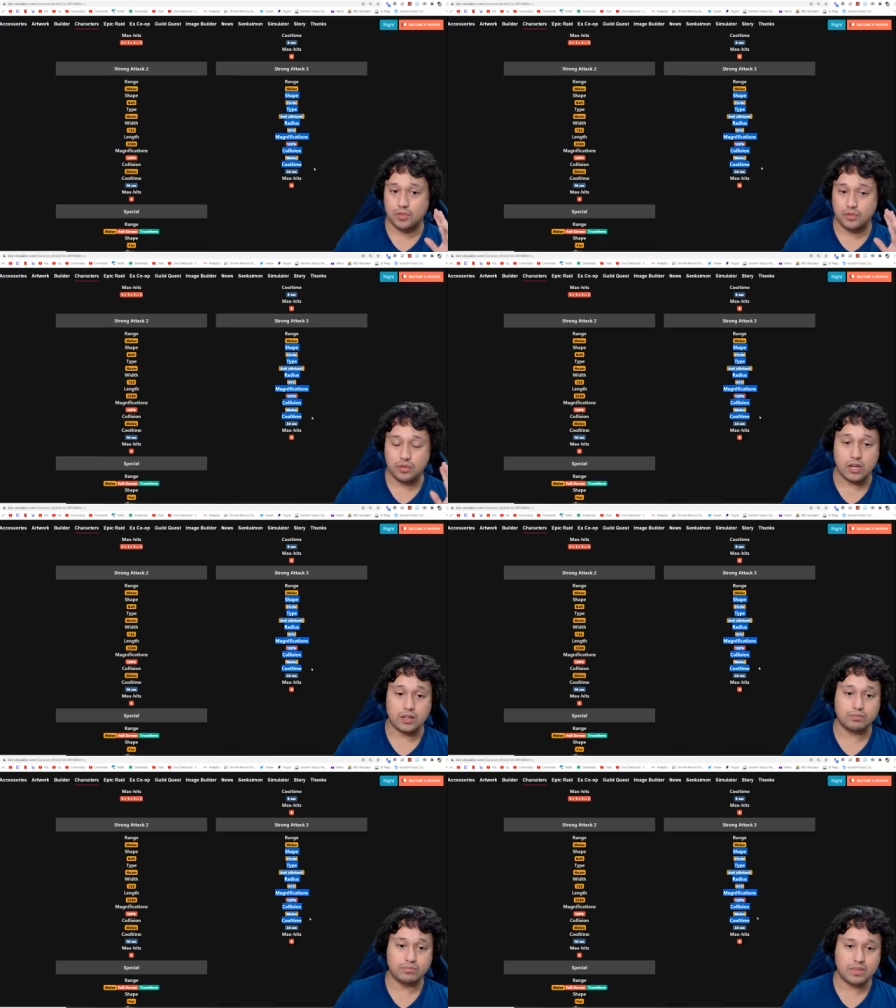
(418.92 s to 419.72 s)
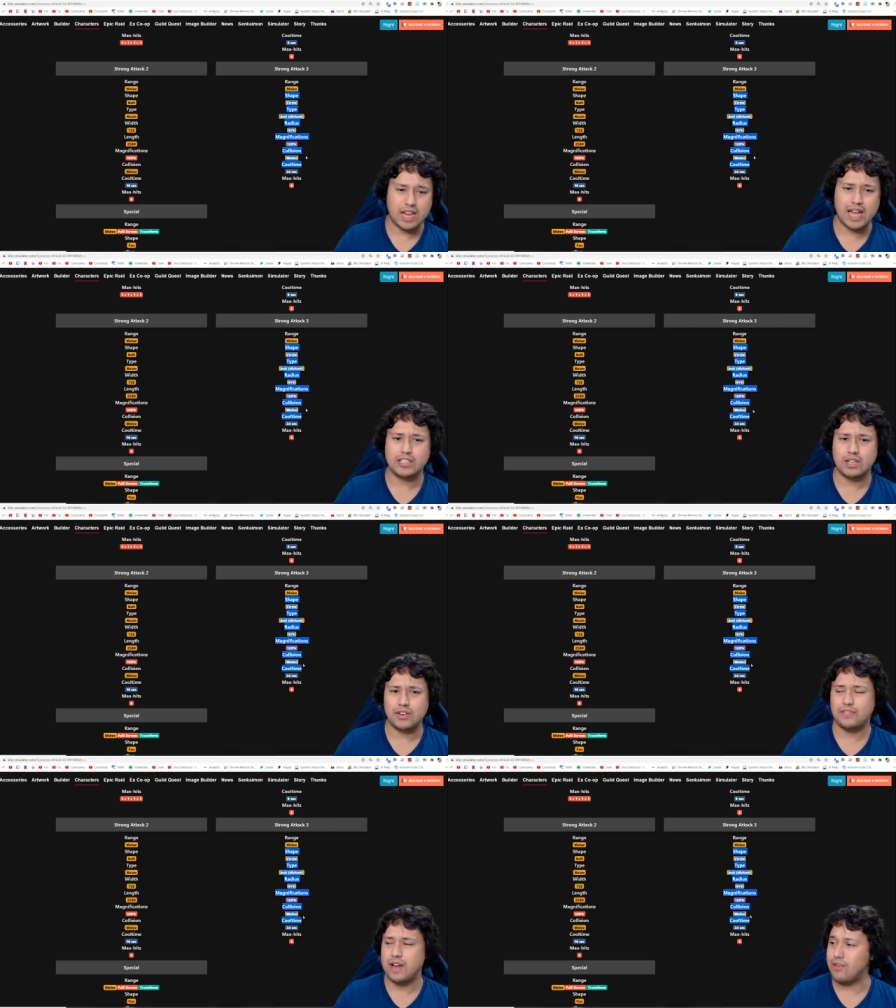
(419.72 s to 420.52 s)
um,
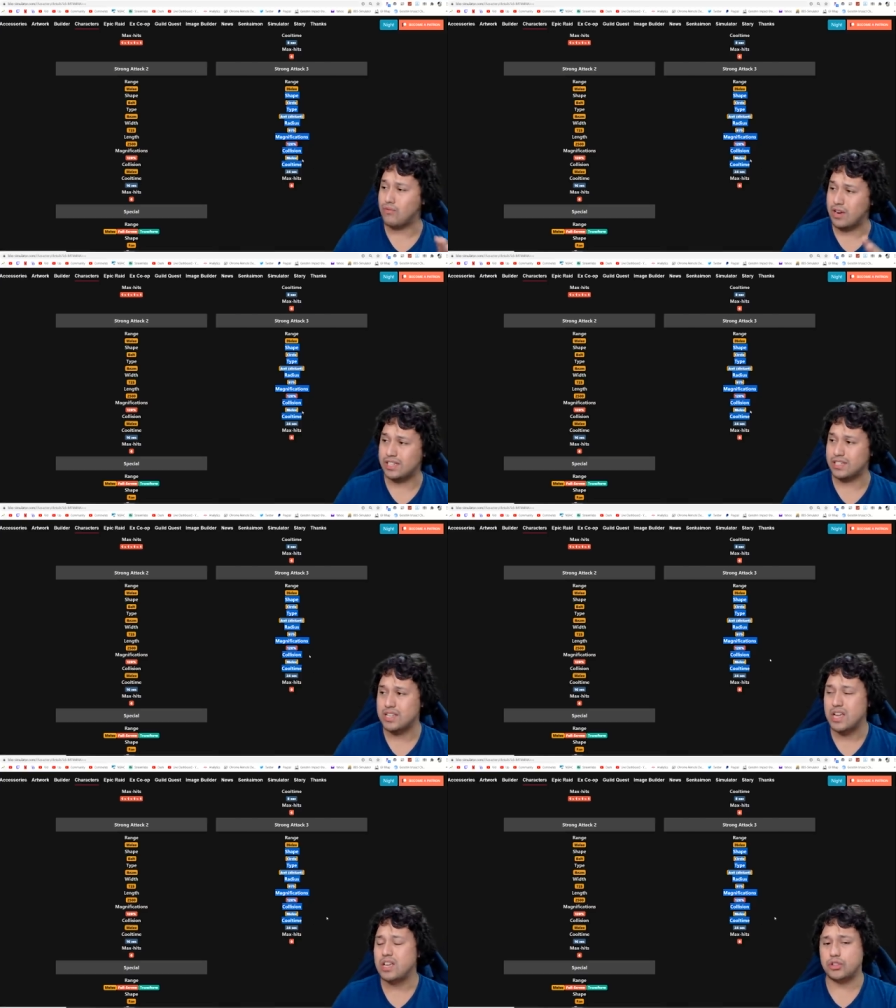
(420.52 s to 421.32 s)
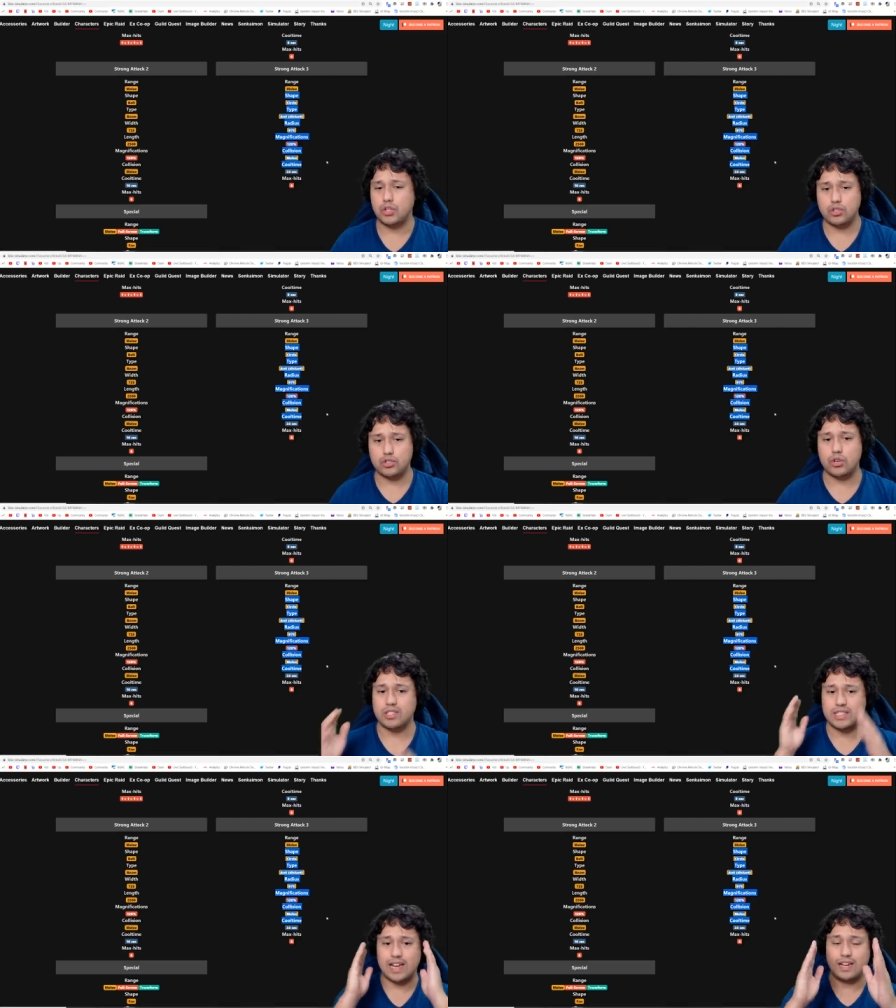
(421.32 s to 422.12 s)
975 radius, third strong
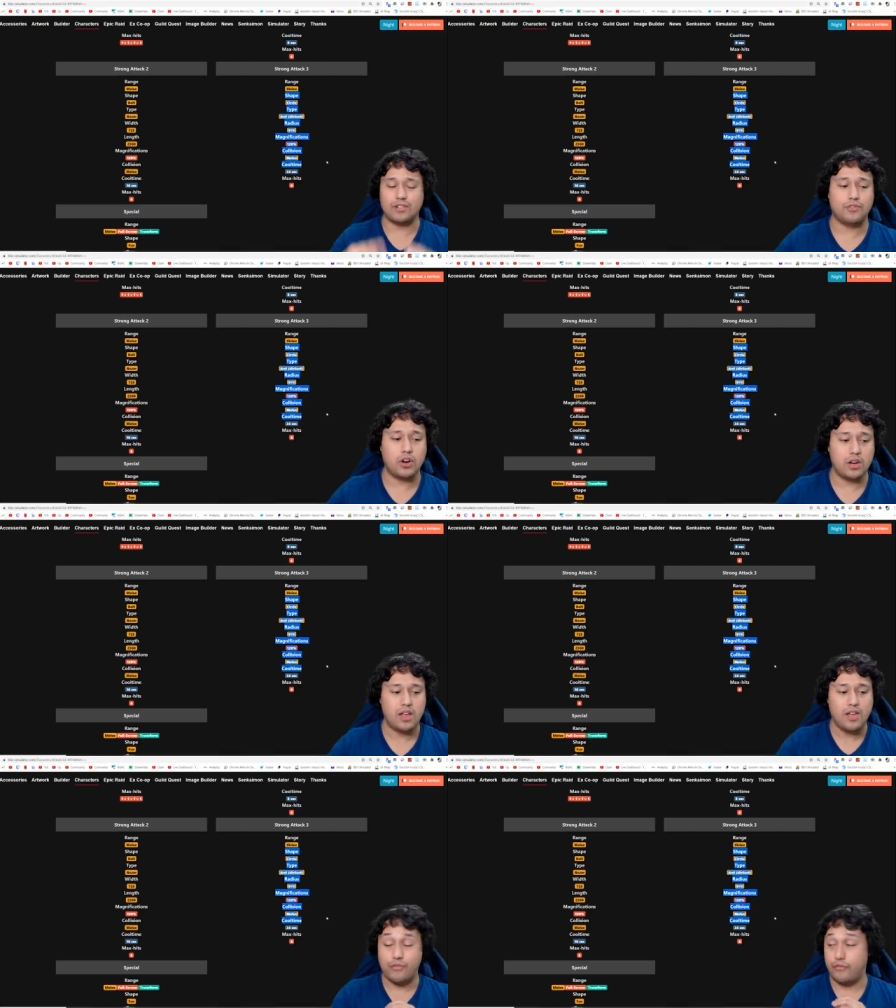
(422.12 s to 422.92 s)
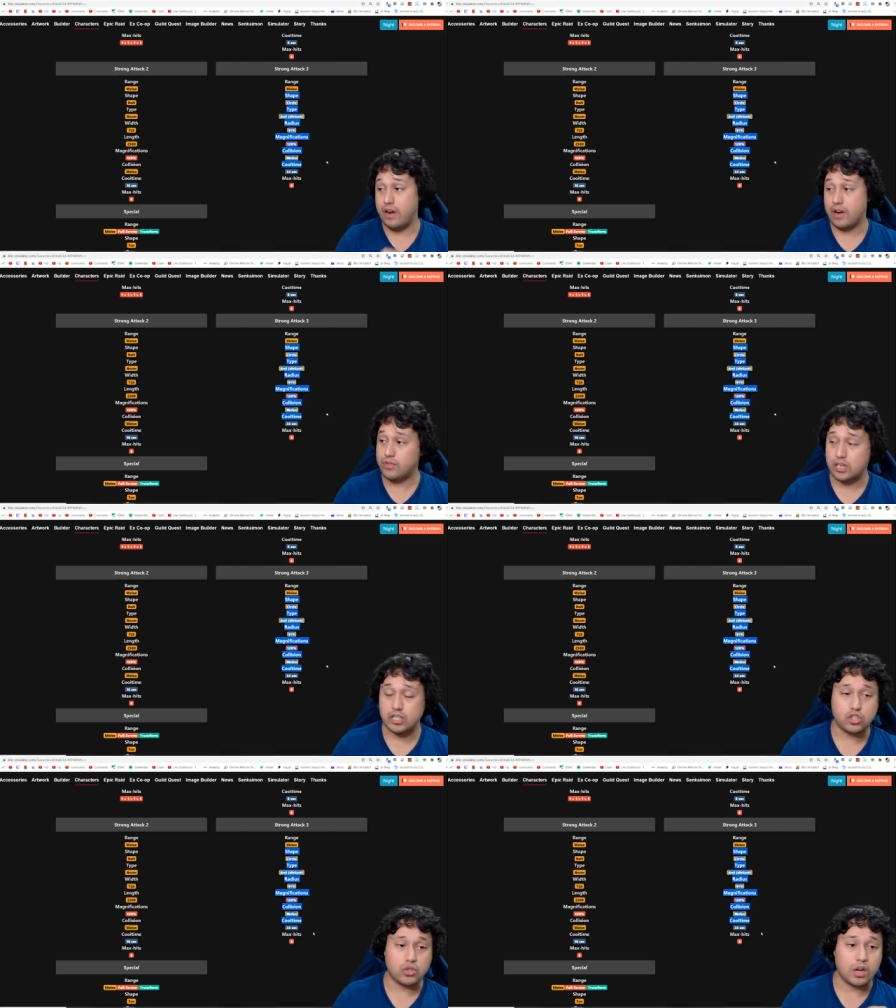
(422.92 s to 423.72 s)
attack in front. Very, very
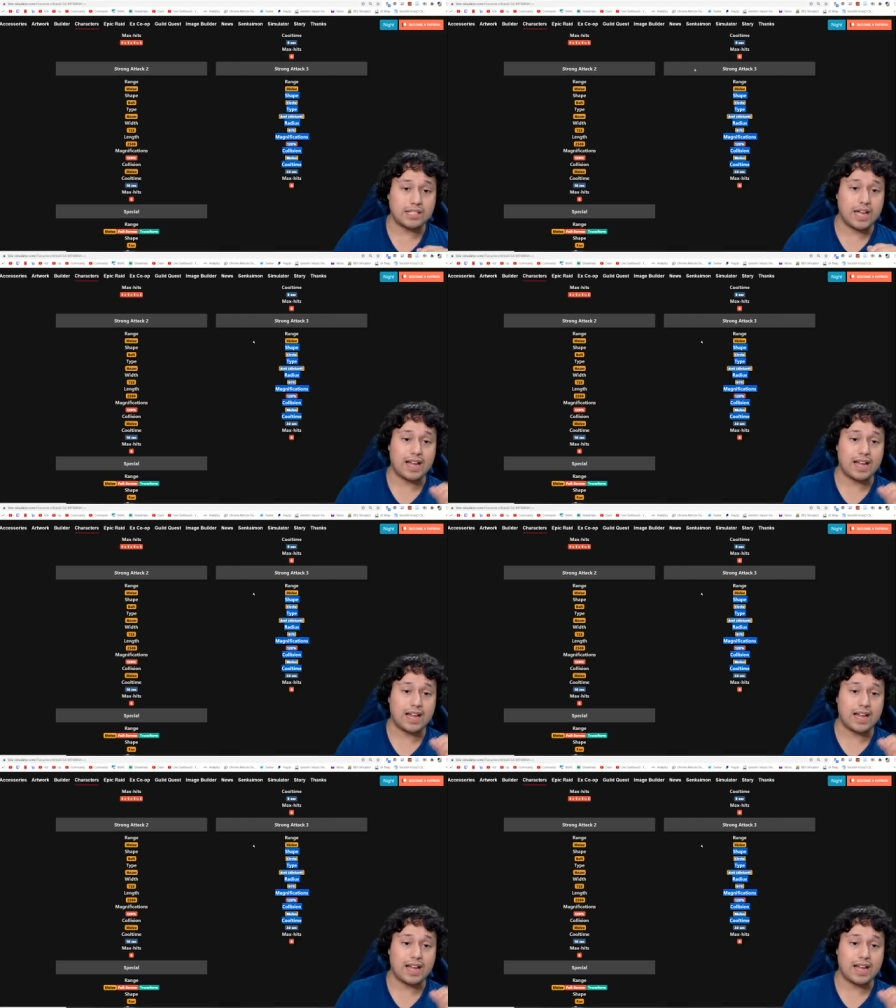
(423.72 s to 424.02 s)
good strong attack,